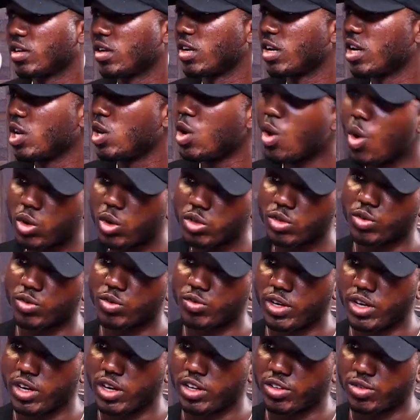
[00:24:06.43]
lots of
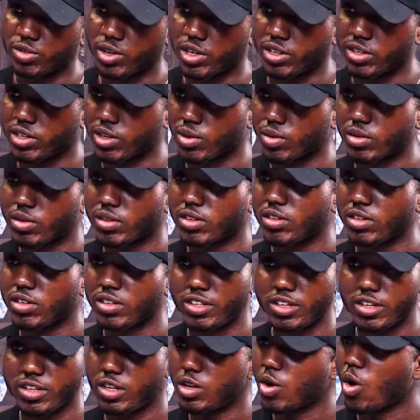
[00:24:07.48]
AIs right now,
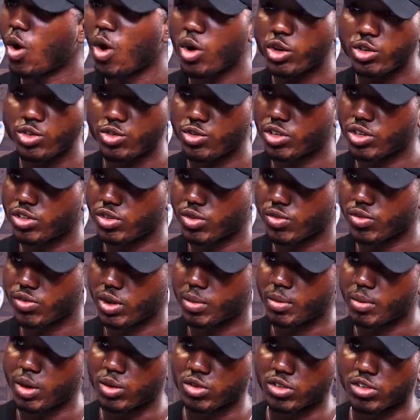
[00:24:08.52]
hundreds of them outside.